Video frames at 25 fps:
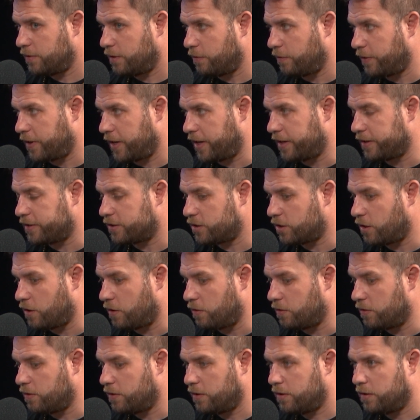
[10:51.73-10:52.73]
Okay,
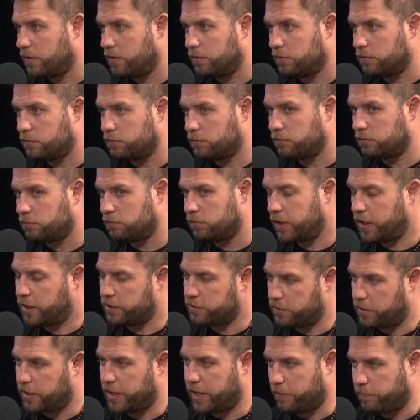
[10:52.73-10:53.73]
so the
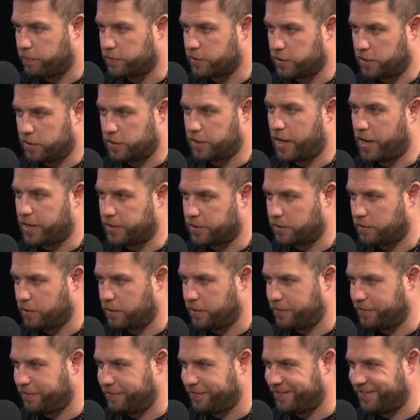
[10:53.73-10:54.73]
answer to that question is yes,
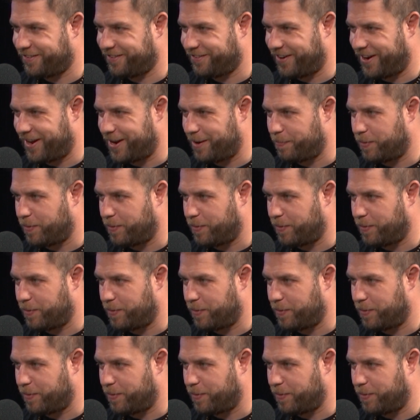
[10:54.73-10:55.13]
right?